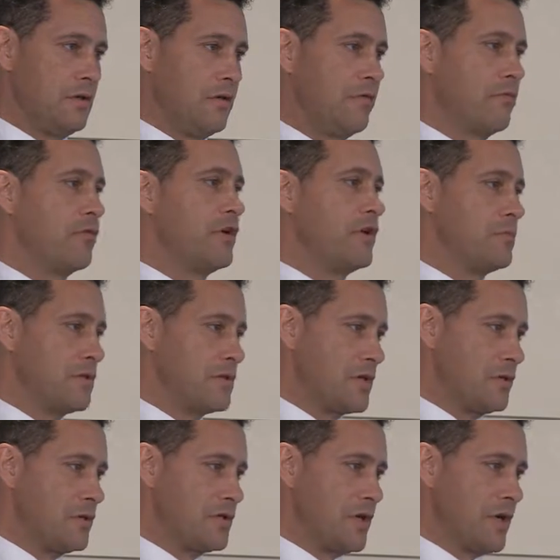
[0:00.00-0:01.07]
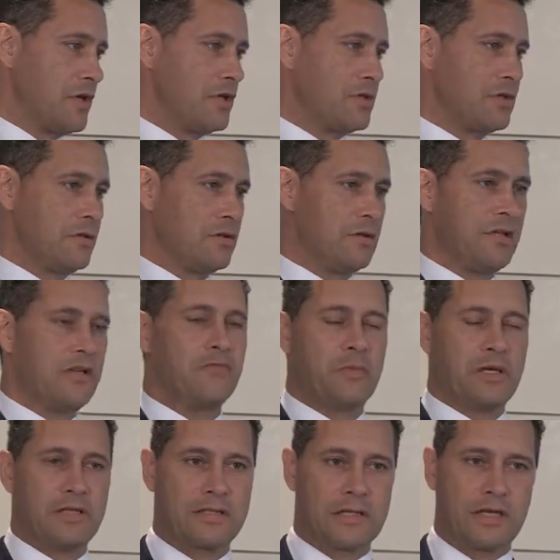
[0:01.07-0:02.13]
you know, the Freedom Association, Leave
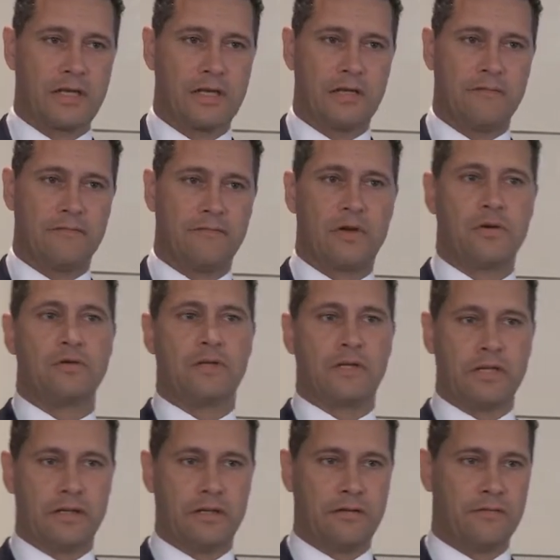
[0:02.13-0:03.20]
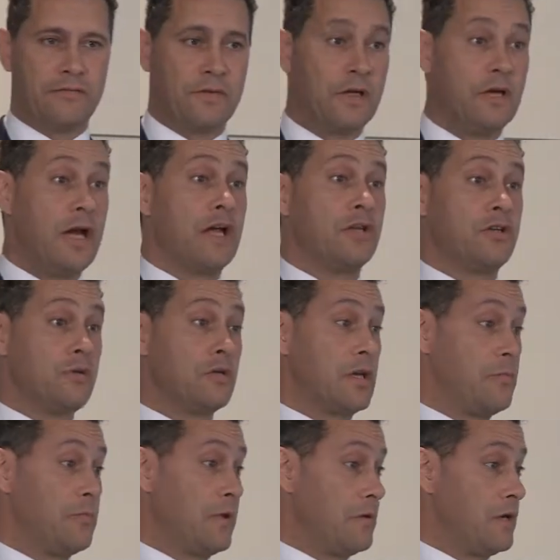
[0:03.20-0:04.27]
Means Leave, Vote Leave, and
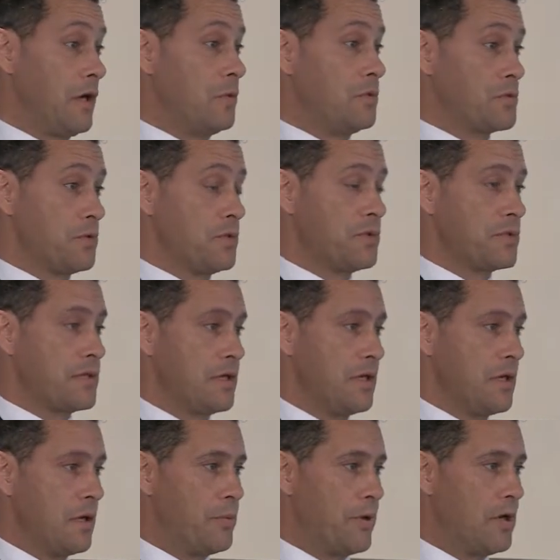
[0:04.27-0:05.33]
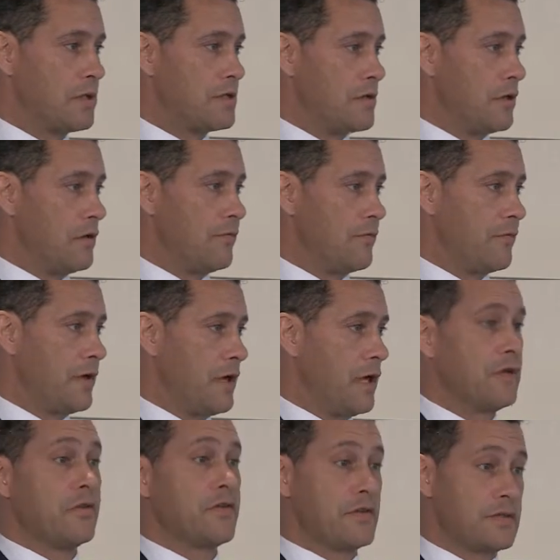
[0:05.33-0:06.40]
UKIP that I was once a party of,
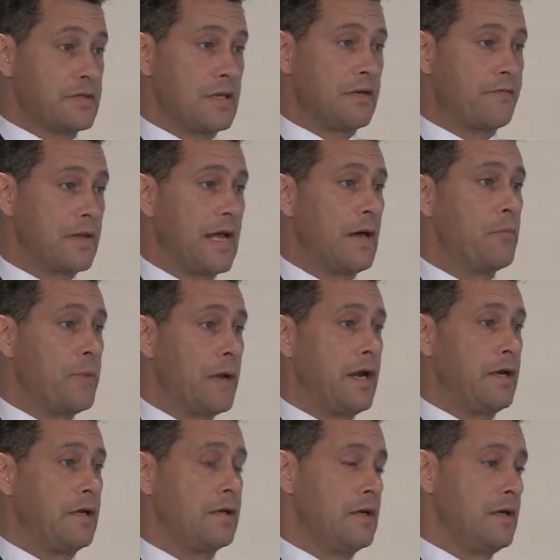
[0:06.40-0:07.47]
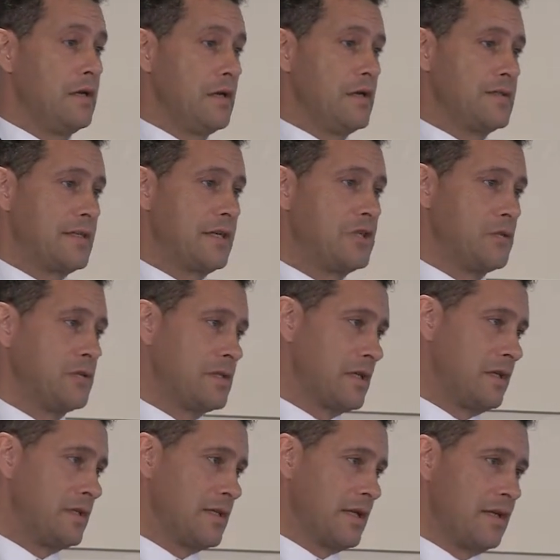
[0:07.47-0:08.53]
and others that have campaigned
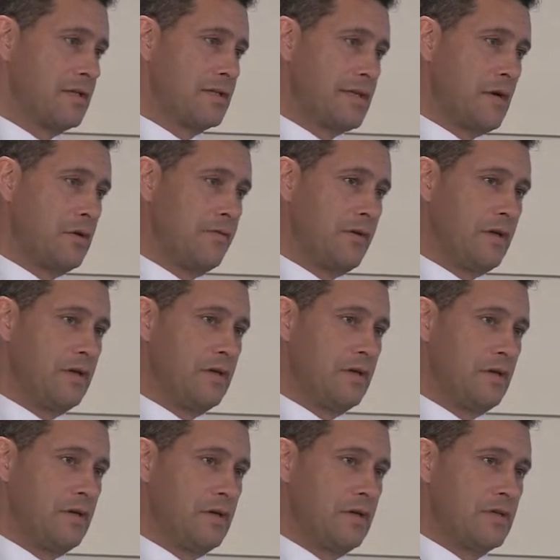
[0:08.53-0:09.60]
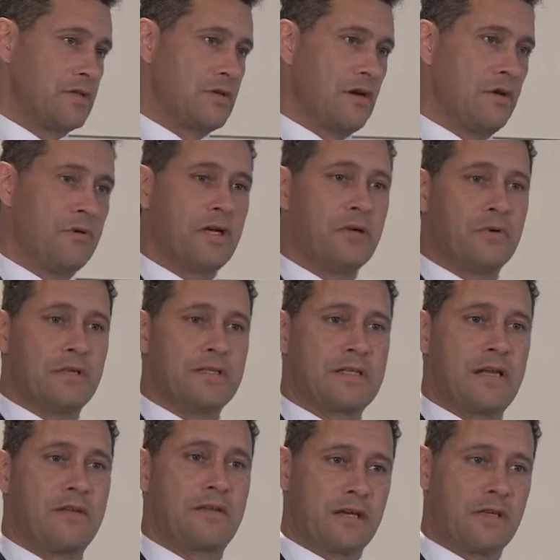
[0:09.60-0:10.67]
assiduously to get us out of it. So I really want to
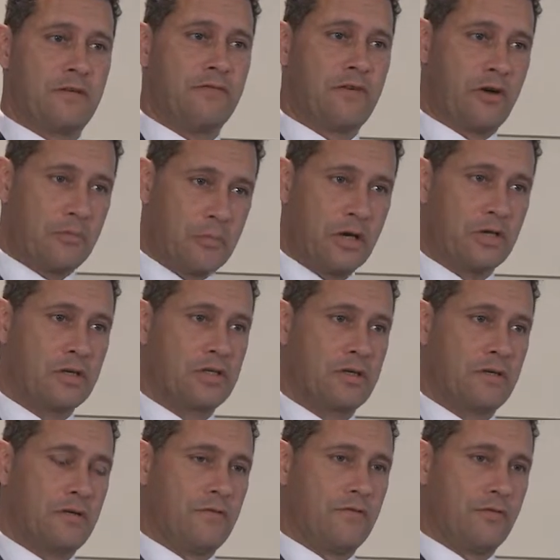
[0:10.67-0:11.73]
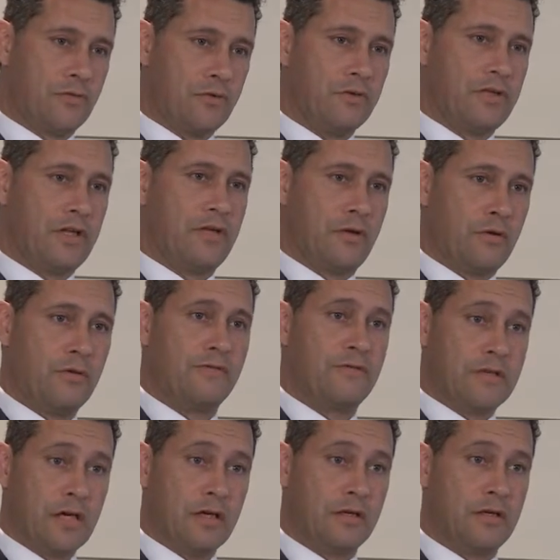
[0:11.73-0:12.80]
say thank you very much for all that you have
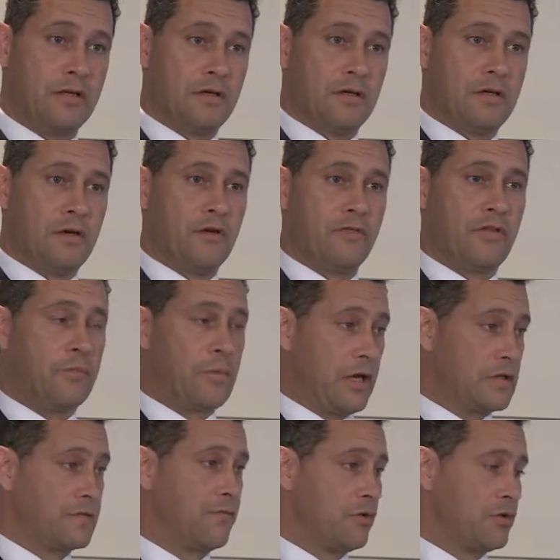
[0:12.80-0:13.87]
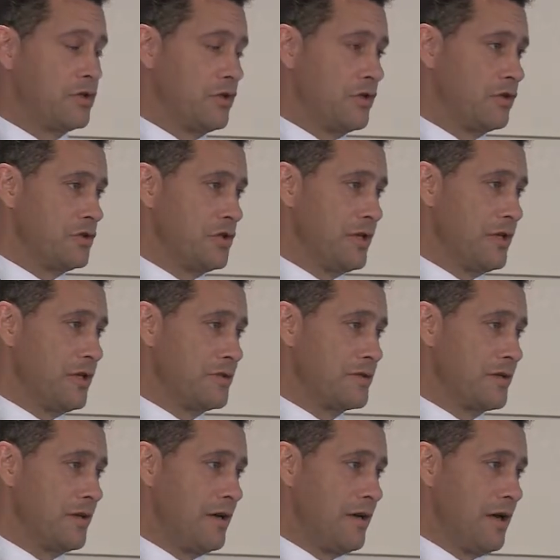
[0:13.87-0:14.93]
done over the past 40-odd years.
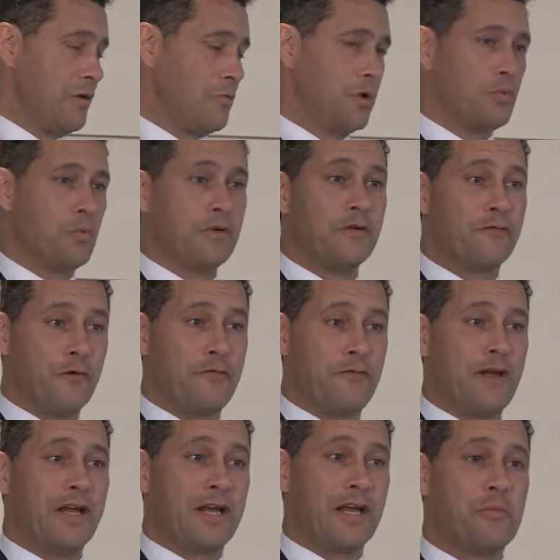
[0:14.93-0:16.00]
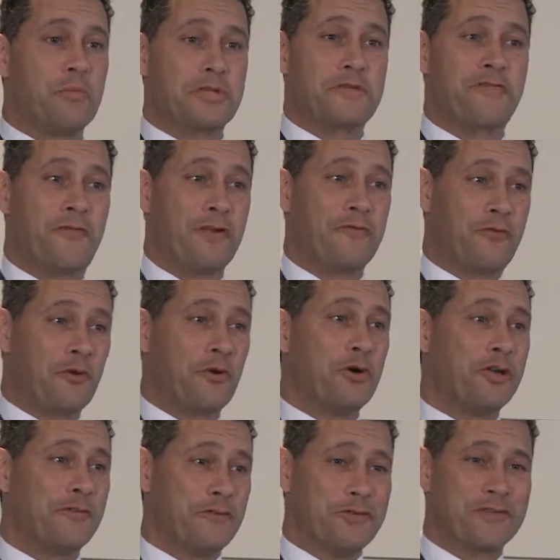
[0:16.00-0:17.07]
And what a wonderful feeling it must have felt for
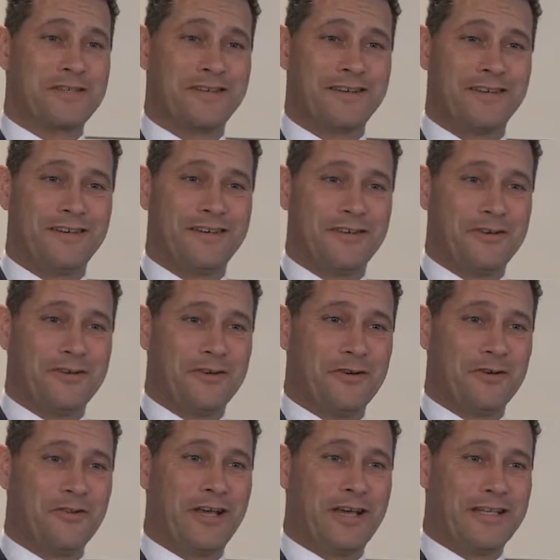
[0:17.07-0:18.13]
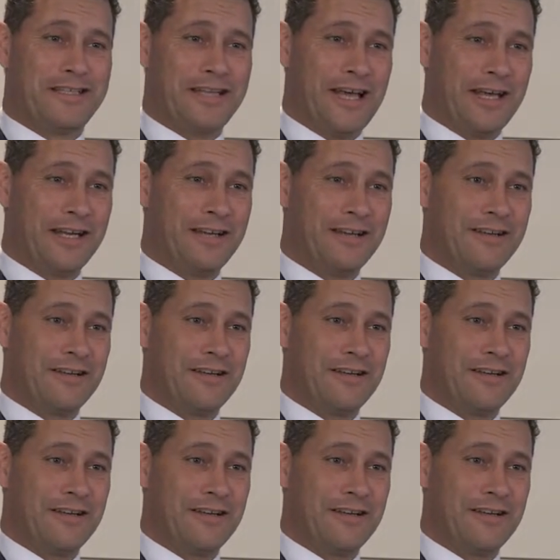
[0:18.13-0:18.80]
all of us on that day